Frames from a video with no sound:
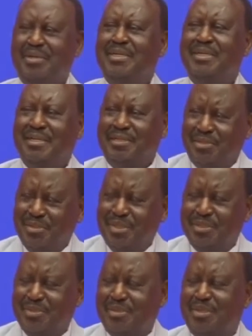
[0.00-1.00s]
When he
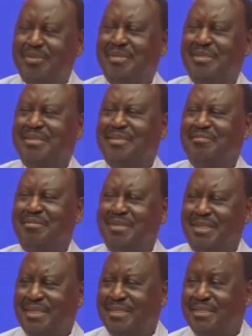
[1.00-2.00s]
took it to the
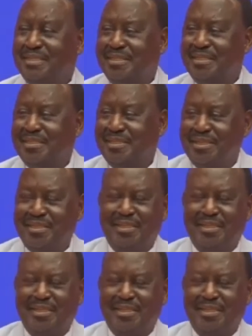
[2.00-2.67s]
mandarins in the